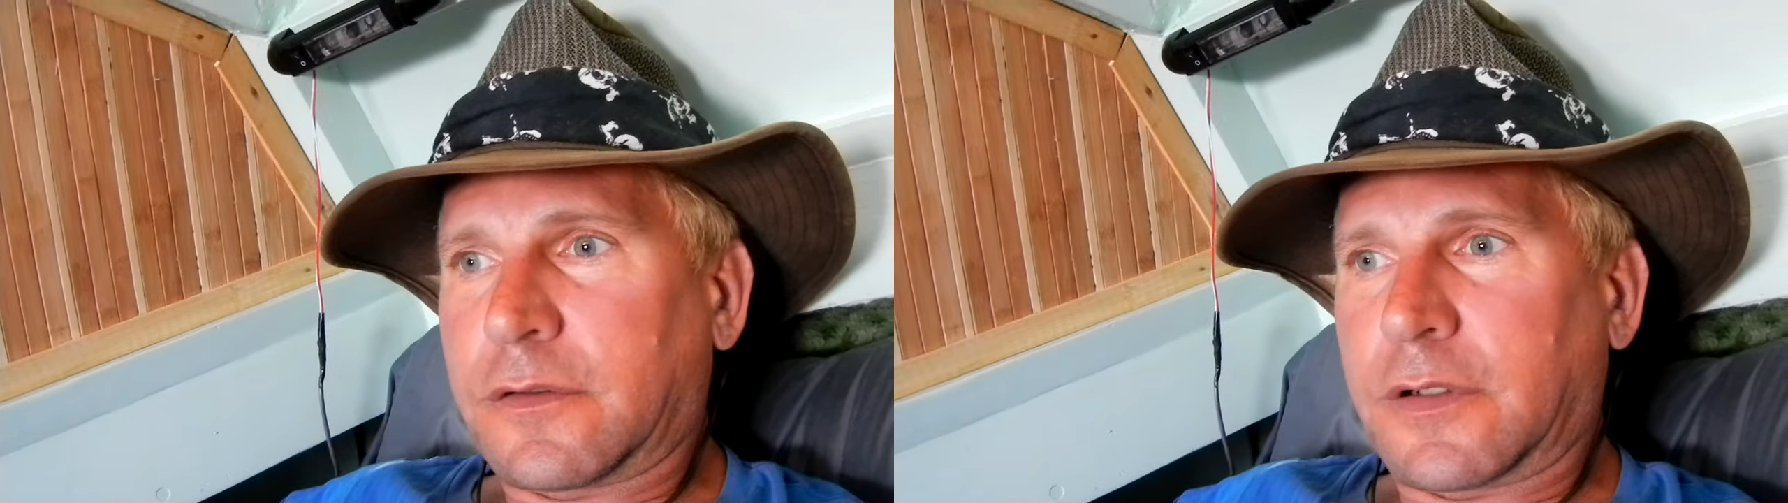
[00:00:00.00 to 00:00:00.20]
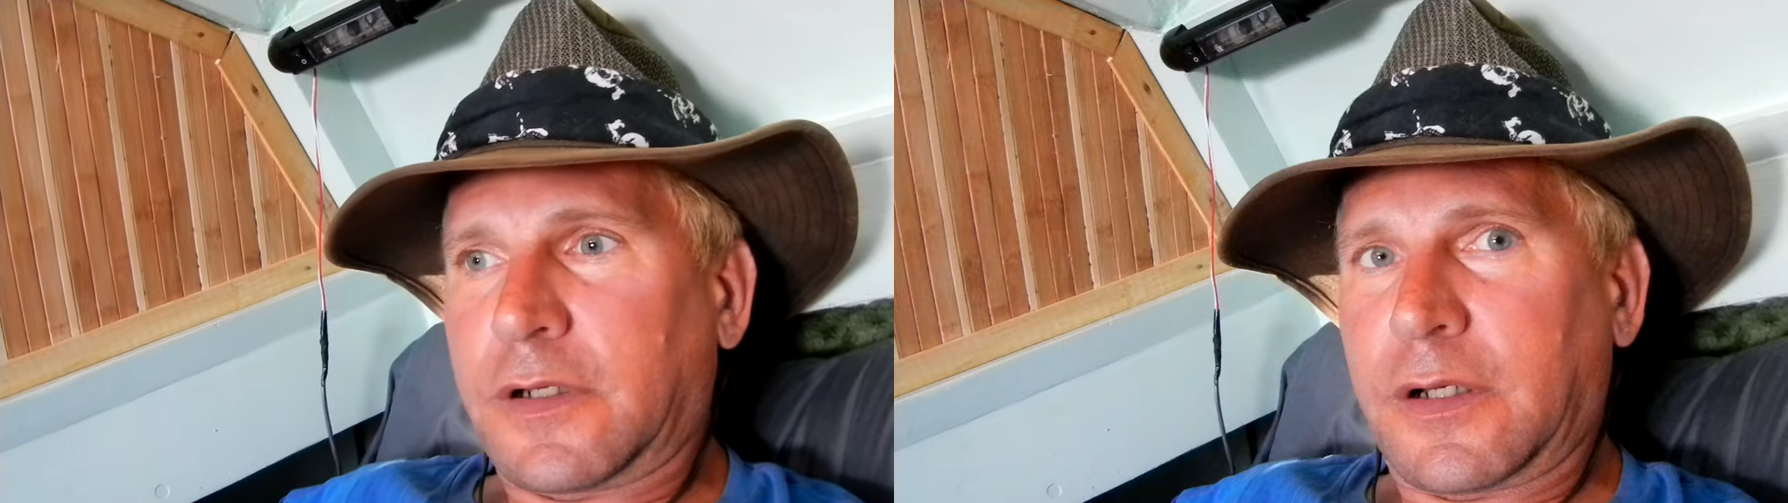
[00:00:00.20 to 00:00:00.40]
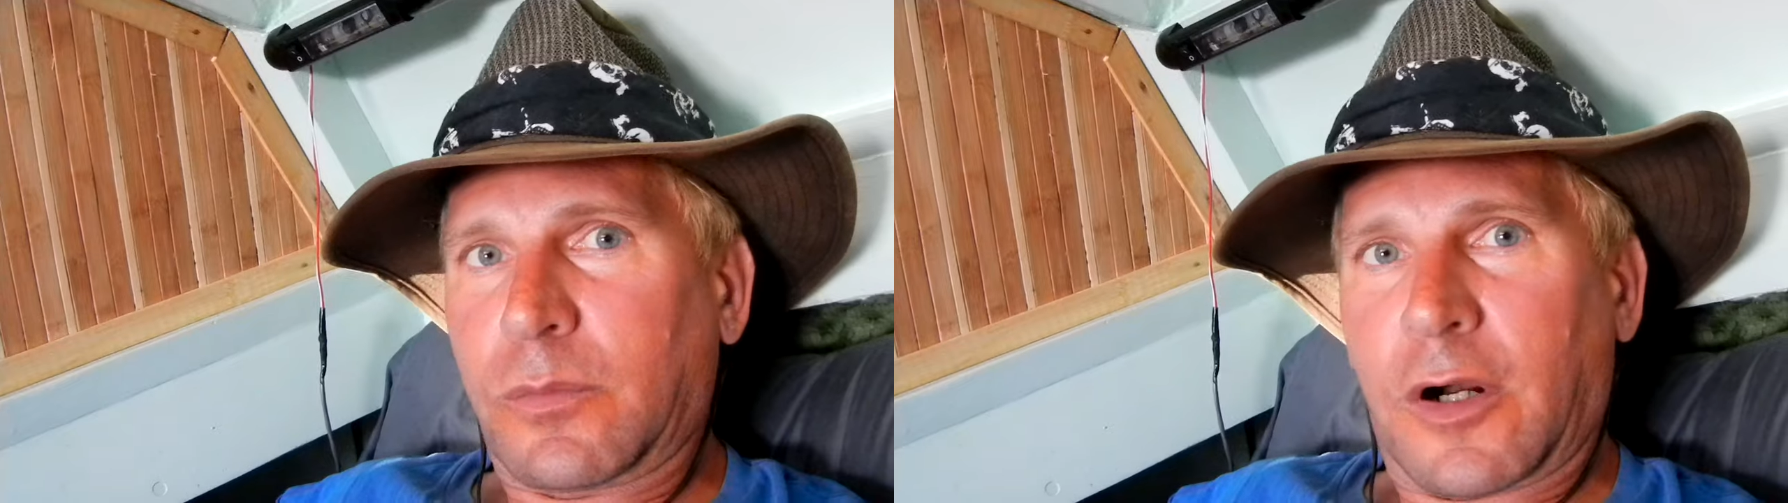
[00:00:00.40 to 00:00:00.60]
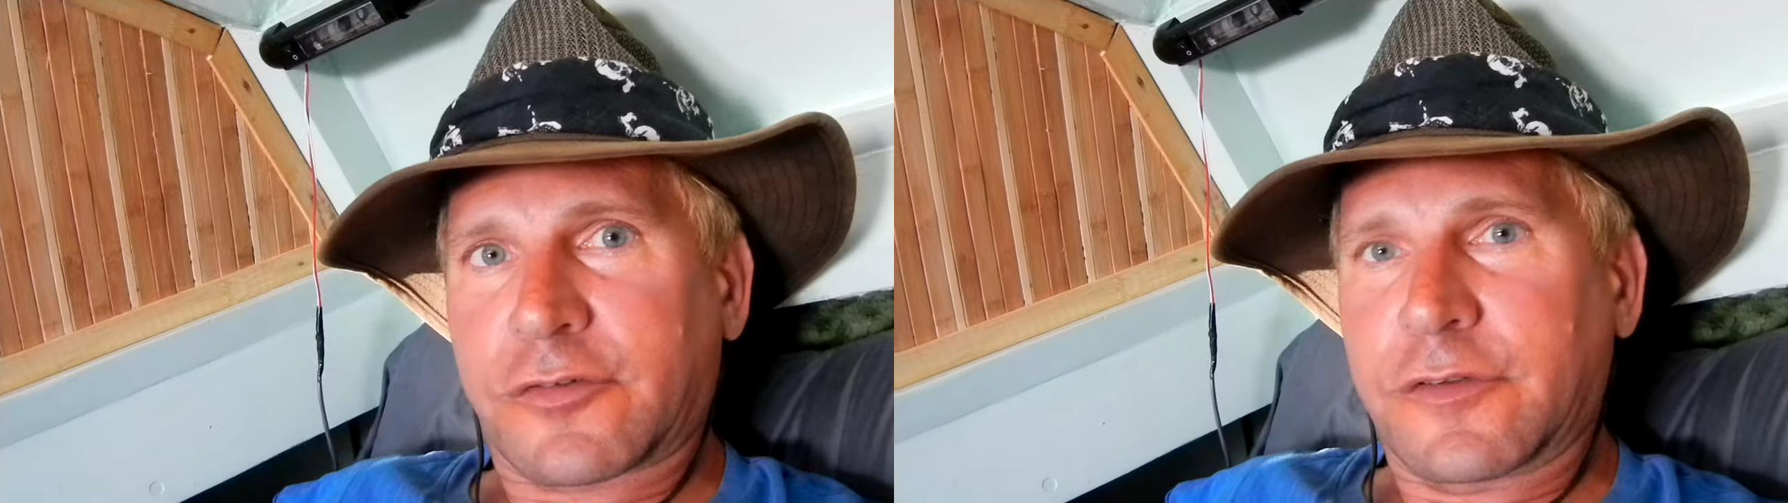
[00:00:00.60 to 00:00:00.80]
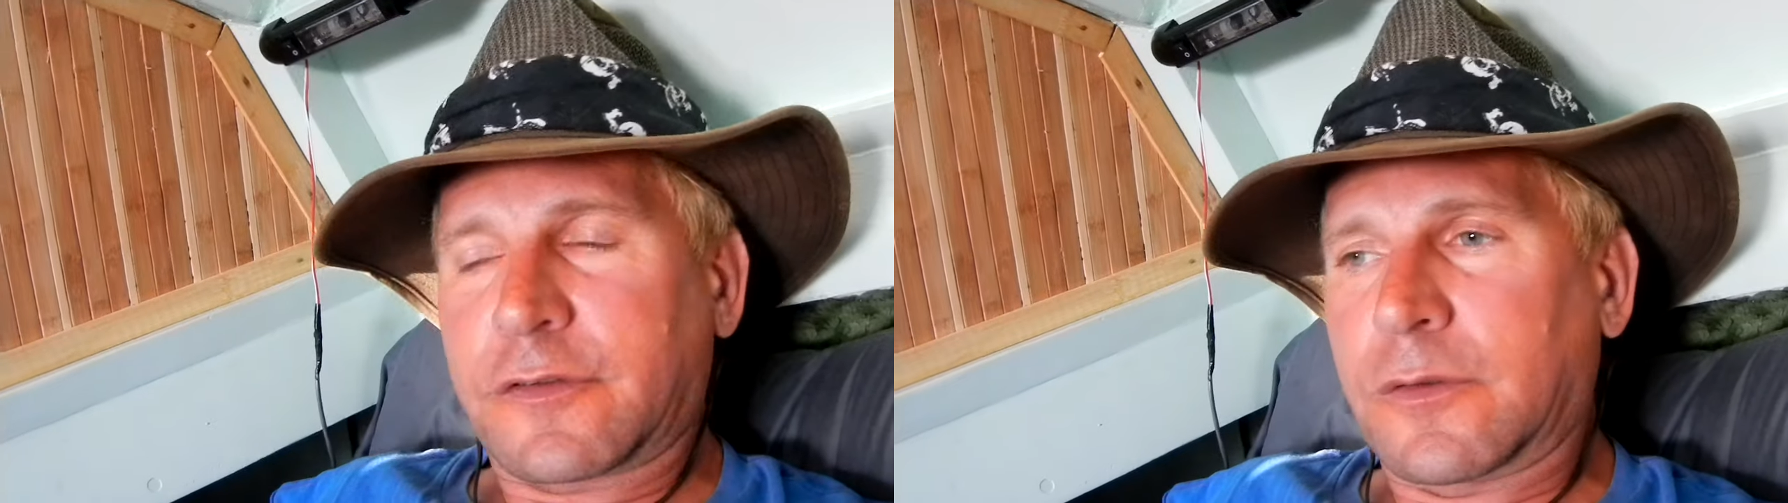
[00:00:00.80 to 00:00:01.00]
uh,
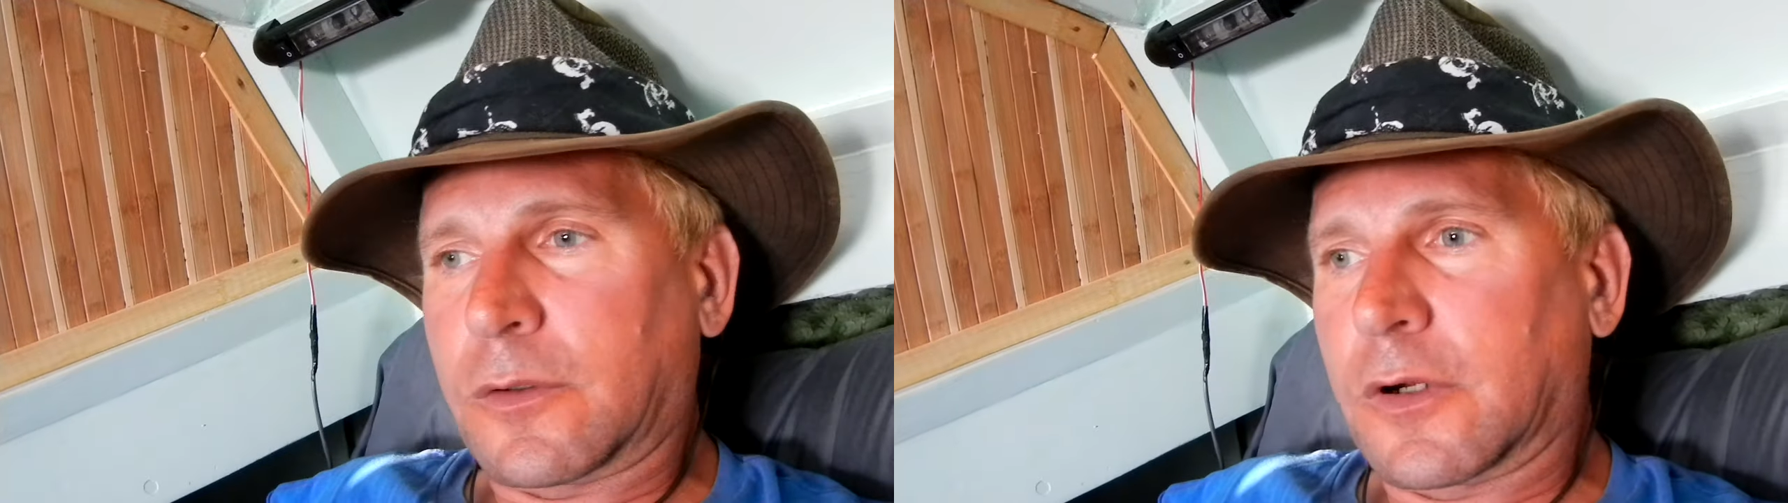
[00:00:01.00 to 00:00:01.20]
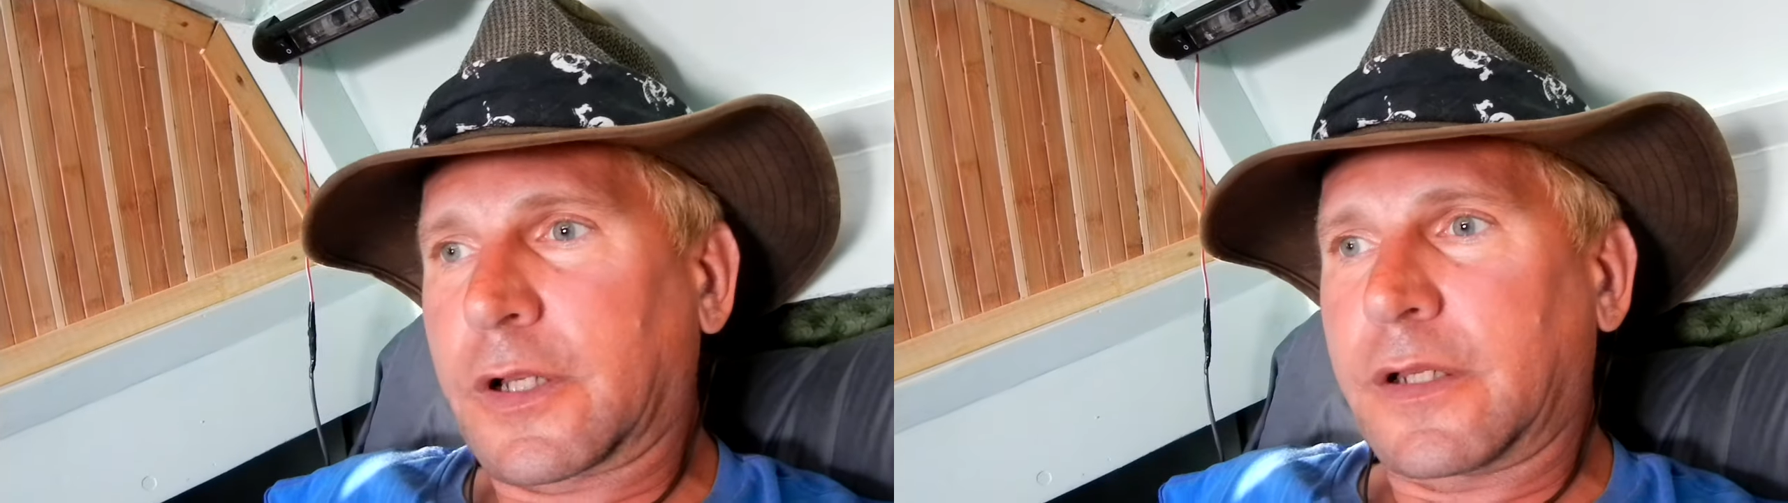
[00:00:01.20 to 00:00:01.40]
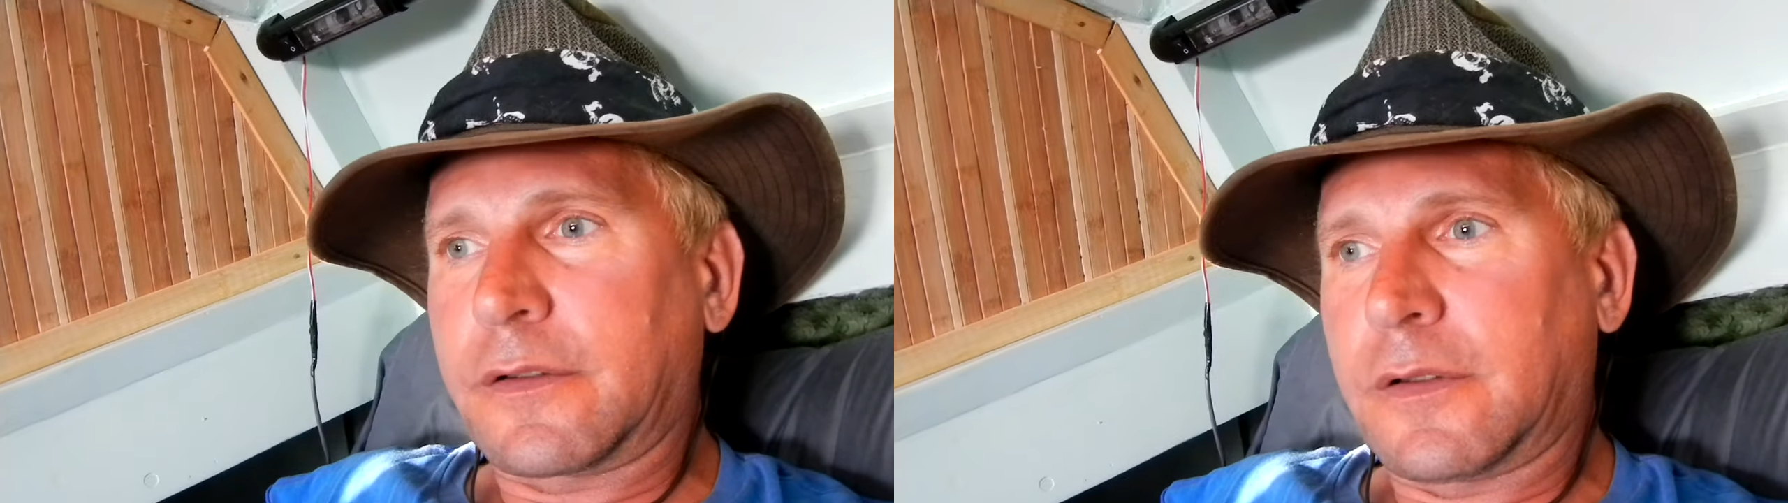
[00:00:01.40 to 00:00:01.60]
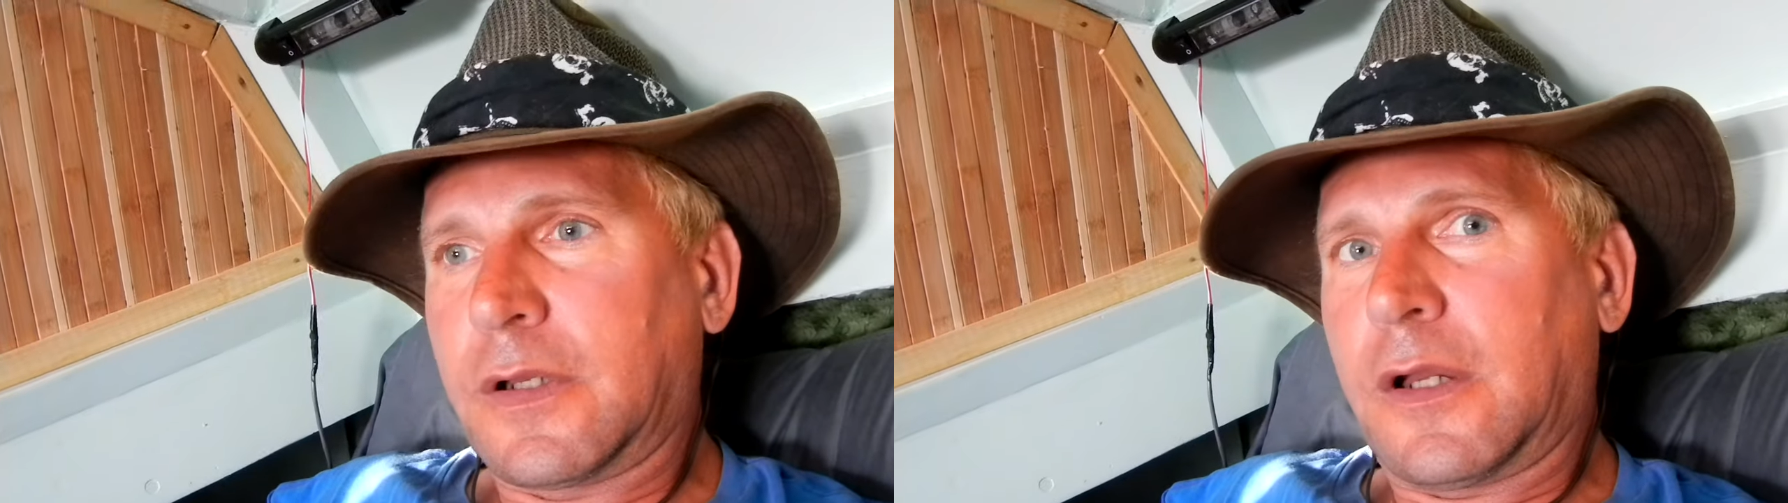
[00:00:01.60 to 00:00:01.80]
Washington, Oregon,